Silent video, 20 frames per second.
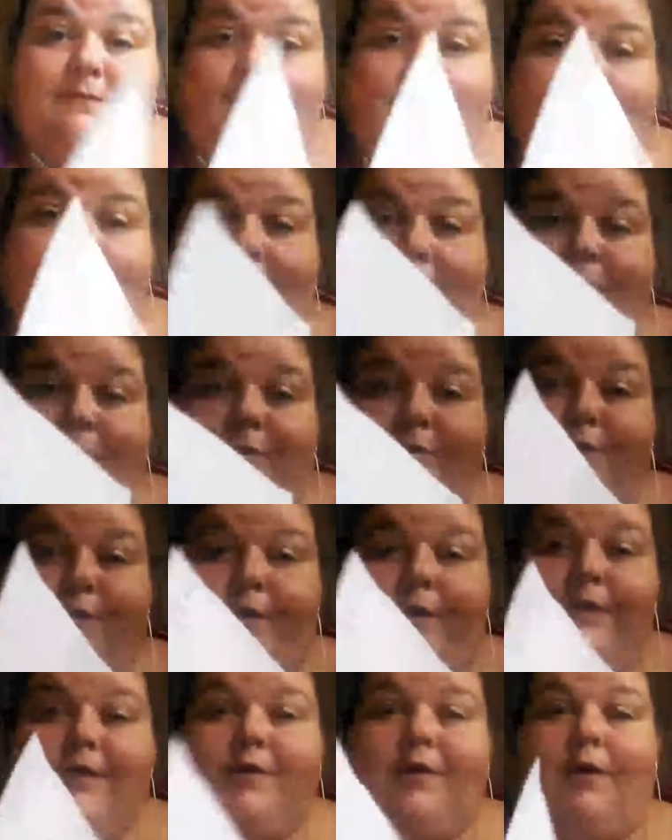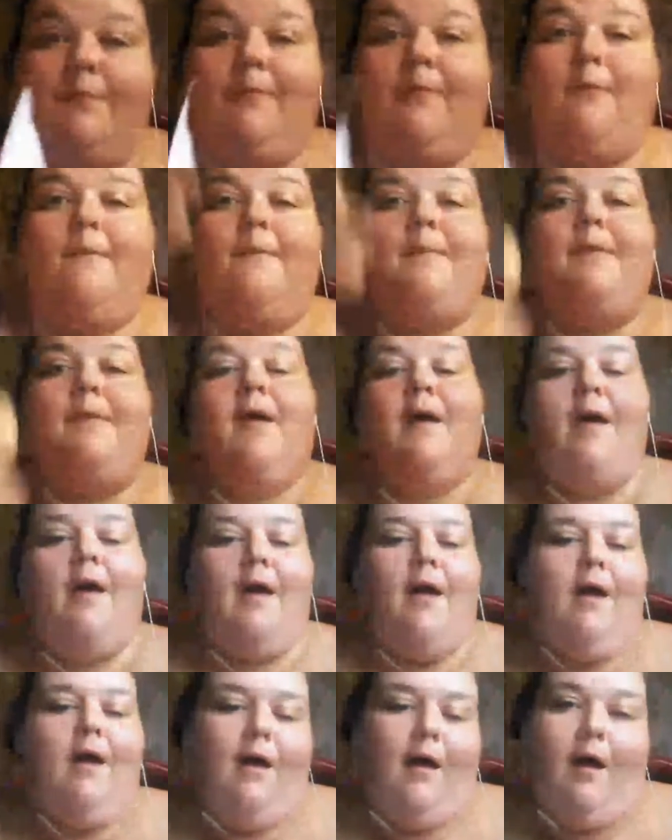Yeah, we're a strange couple.
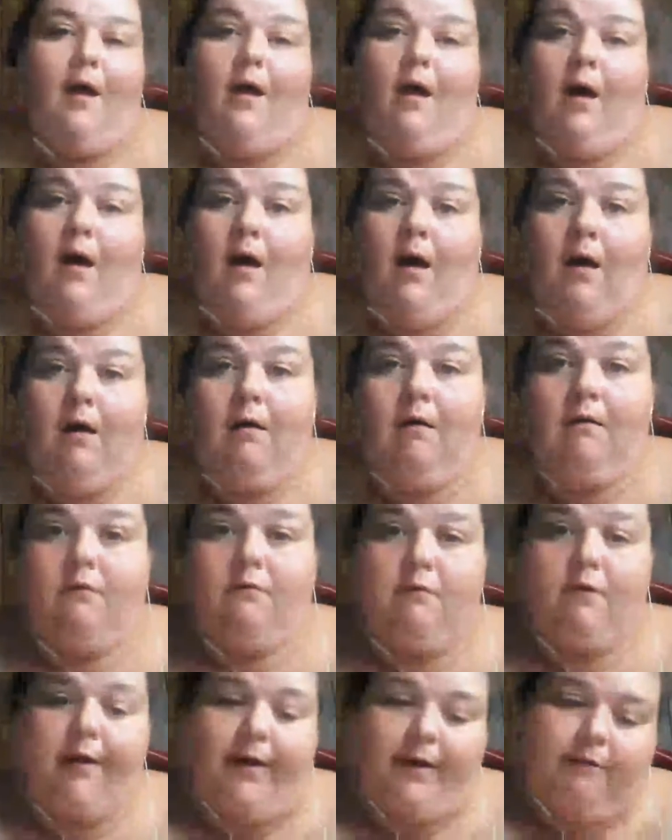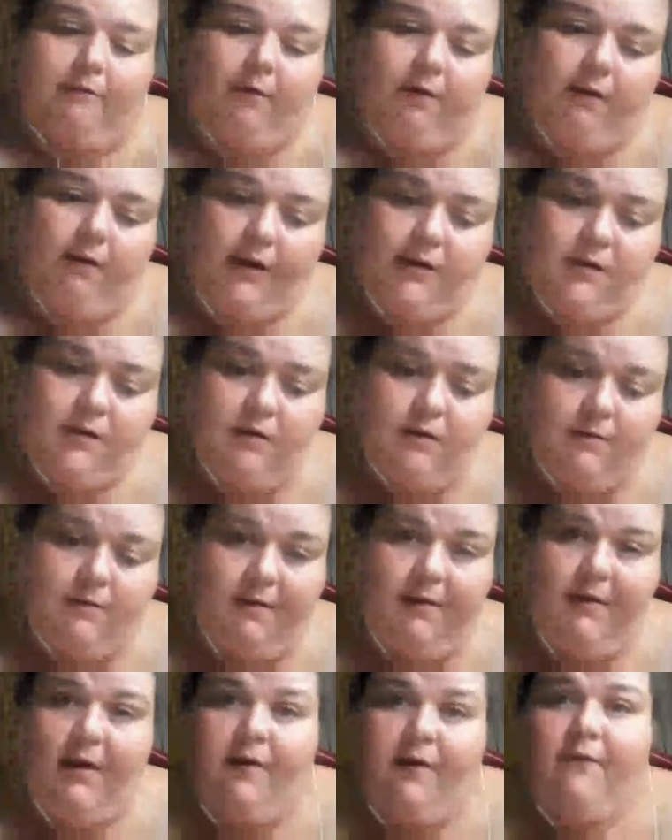All right, well, I talked
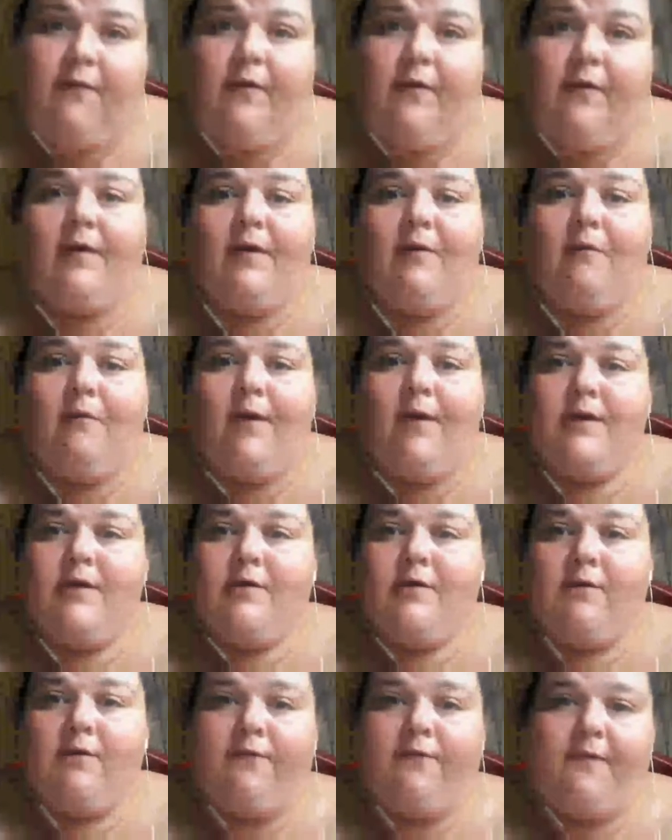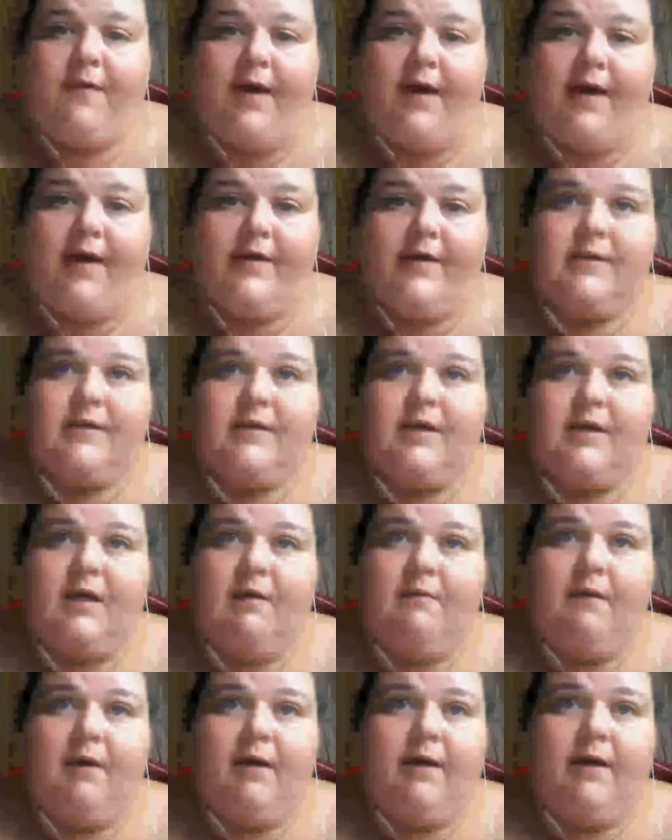about everything way too fast.
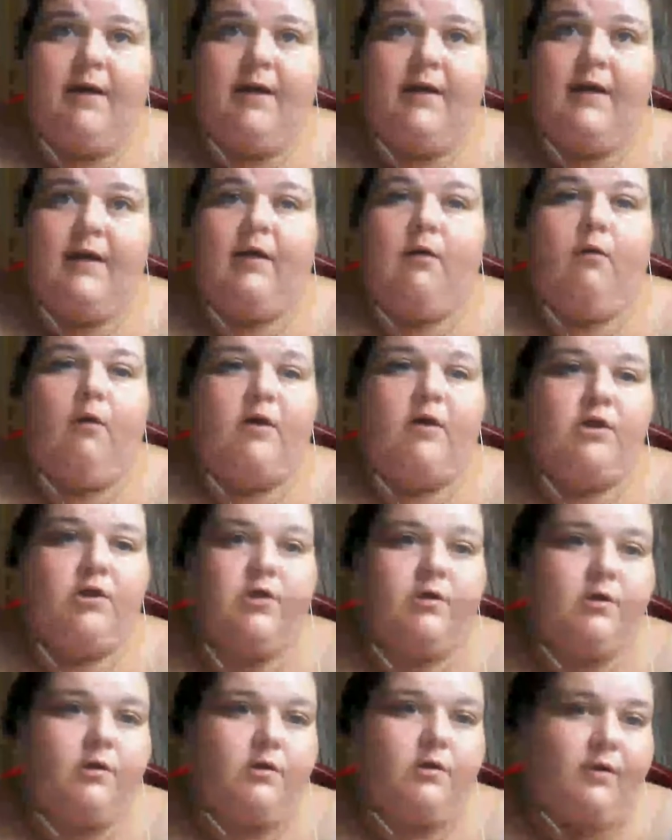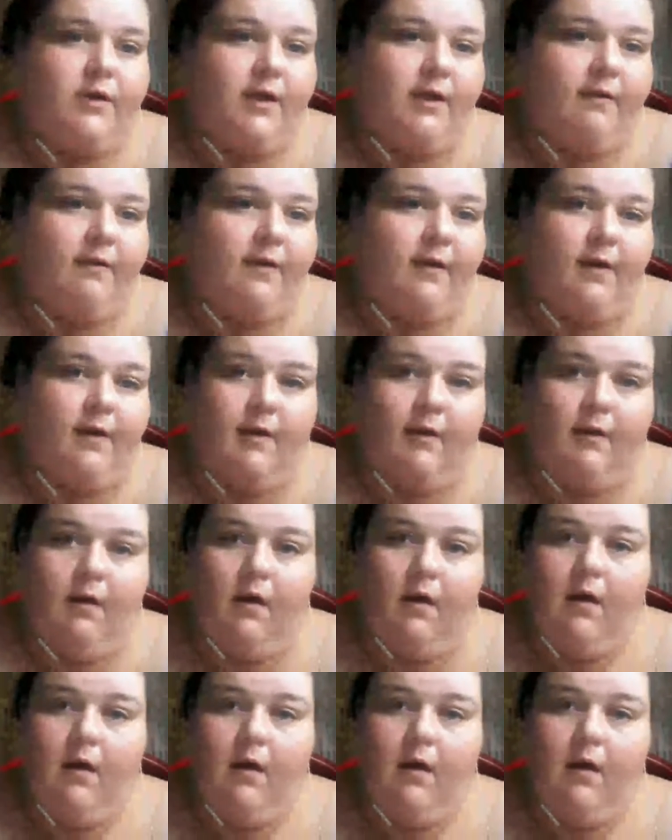Anybody got any questions or anything?